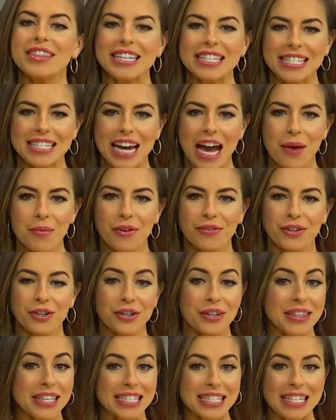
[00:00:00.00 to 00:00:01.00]
this time of
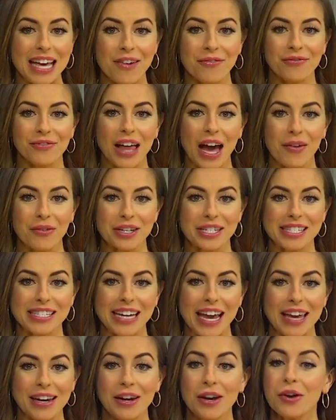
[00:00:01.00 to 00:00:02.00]
year in the Sunflower
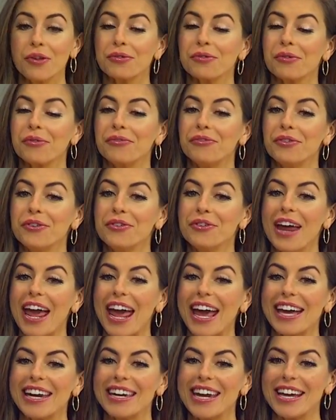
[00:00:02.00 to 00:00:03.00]
State through food
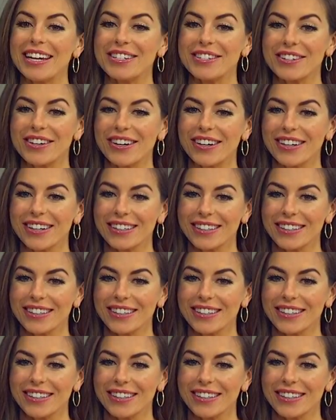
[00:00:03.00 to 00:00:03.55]
and nature.